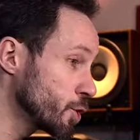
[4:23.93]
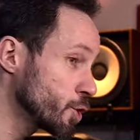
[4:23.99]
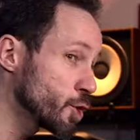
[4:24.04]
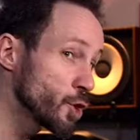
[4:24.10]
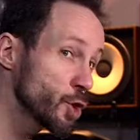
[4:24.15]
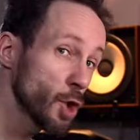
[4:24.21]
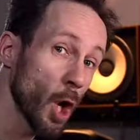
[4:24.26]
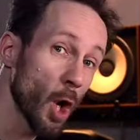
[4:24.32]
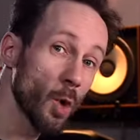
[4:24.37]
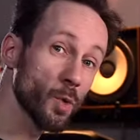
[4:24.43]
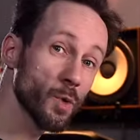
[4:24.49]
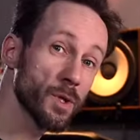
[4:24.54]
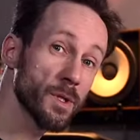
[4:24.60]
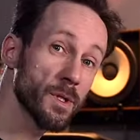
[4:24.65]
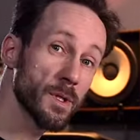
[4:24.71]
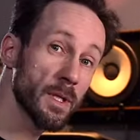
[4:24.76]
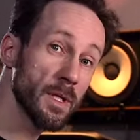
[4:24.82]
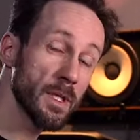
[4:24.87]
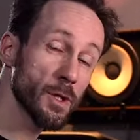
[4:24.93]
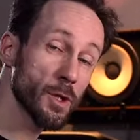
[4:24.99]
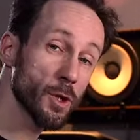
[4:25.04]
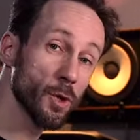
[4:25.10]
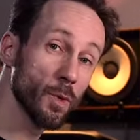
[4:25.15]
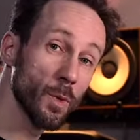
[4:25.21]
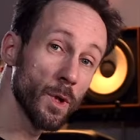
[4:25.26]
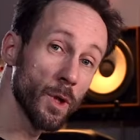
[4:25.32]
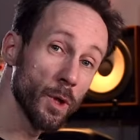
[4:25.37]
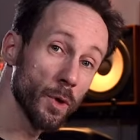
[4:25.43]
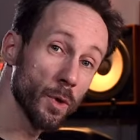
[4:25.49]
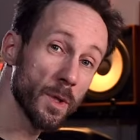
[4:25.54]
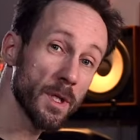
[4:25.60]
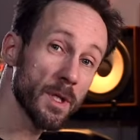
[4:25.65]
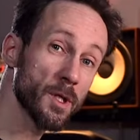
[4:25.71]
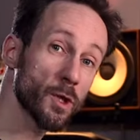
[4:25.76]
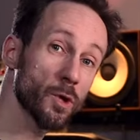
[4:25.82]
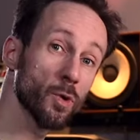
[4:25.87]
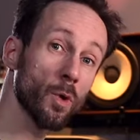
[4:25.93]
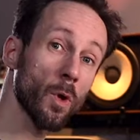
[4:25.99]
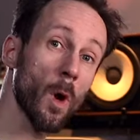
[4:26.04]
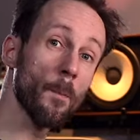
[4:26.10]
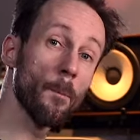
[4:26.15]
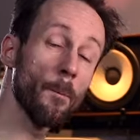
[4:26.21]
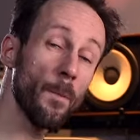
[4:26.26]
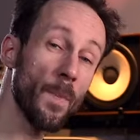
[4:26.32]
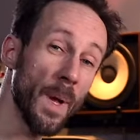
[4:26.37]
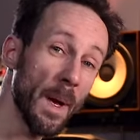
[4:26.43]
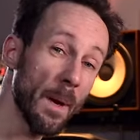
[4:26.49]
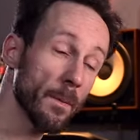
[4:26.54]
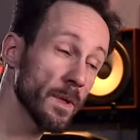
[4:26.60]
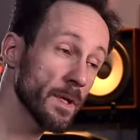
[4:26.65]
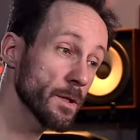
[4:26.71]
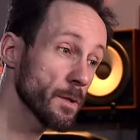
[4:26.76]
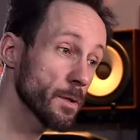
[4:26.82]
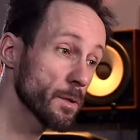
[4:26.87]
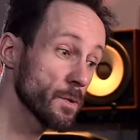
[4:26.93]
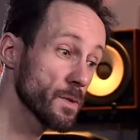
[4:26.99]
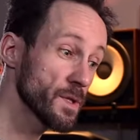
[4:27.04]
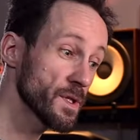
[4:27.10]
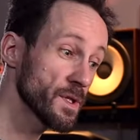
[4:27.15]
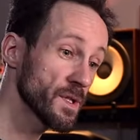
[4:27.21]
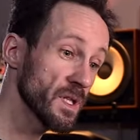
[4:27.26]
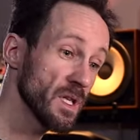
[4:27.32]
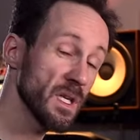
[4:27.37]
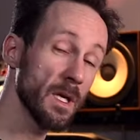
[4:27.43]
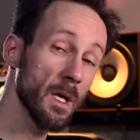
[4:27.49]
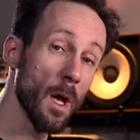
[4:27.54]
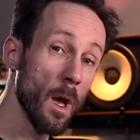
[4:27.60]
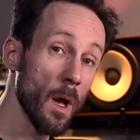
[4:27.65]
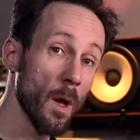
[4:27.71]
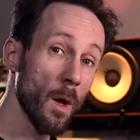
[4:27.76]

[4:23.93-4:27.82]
chose these two units to compare it to see